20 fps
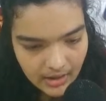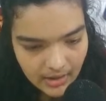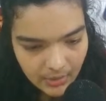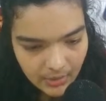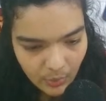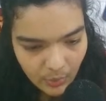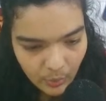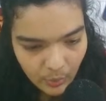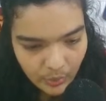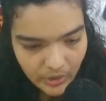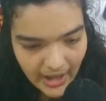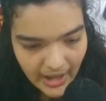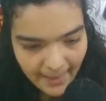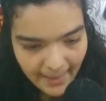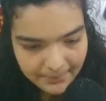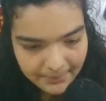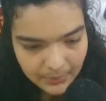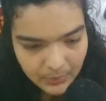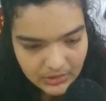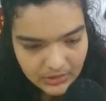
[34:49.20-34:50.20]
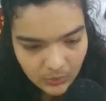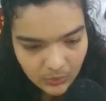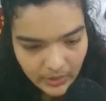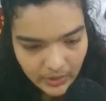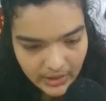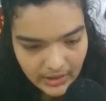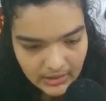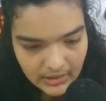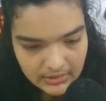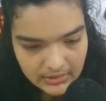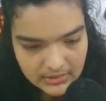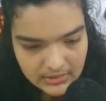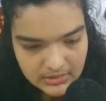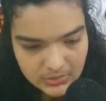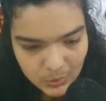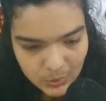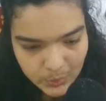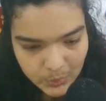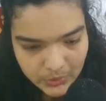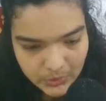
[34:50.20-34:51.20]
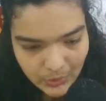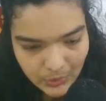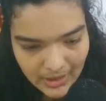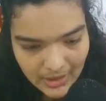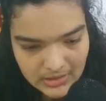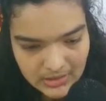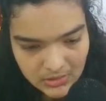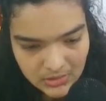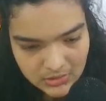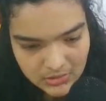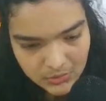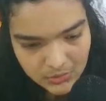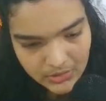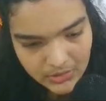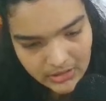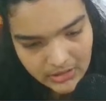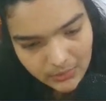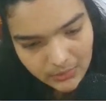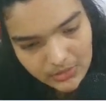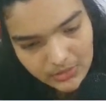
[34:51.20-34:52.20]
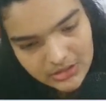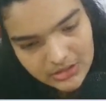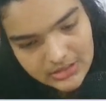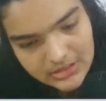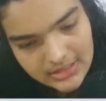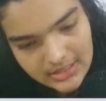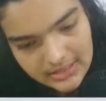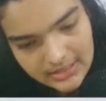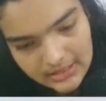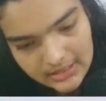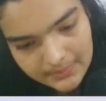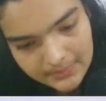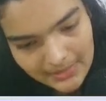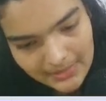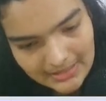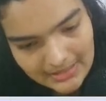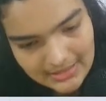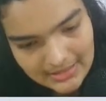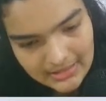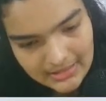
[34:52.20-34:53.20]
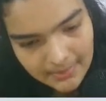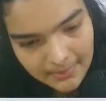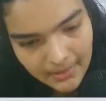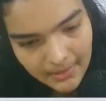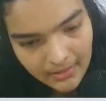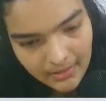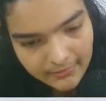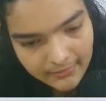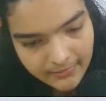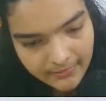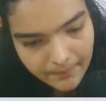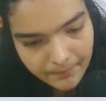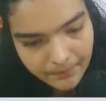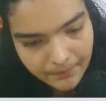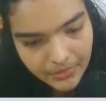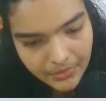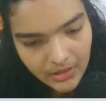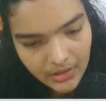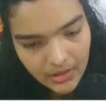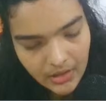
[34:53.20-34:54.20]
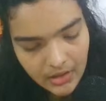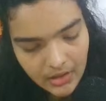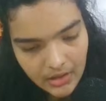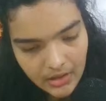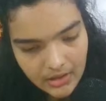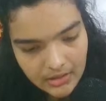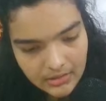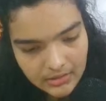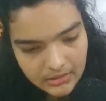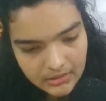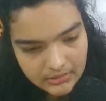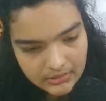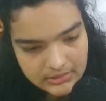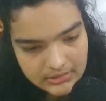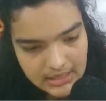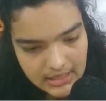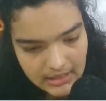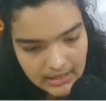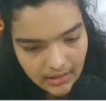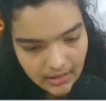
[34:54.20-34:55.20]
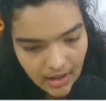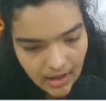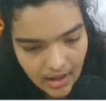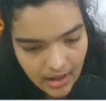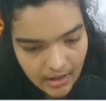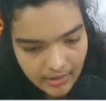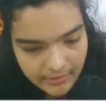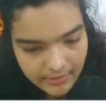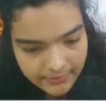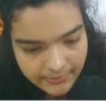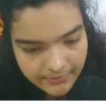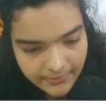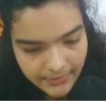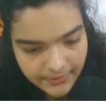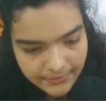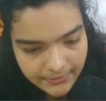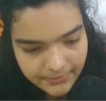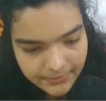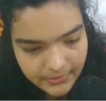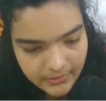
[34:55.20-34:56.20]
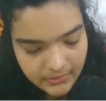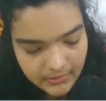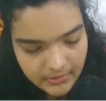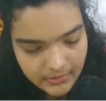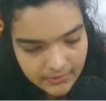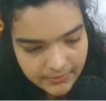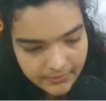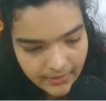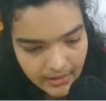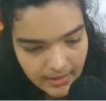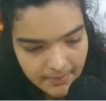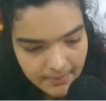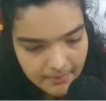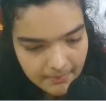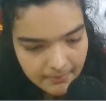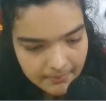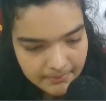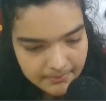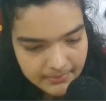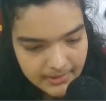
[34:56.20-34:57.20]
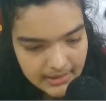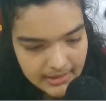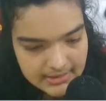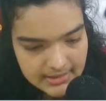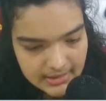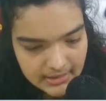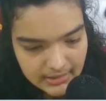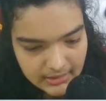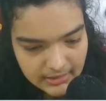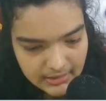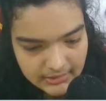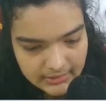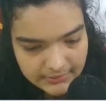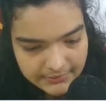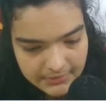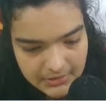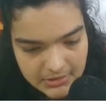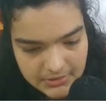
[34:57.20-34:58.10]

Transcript: We are happy with the way this UI is also working. We'll just take it, place it above, take our fifth frame, place it near the first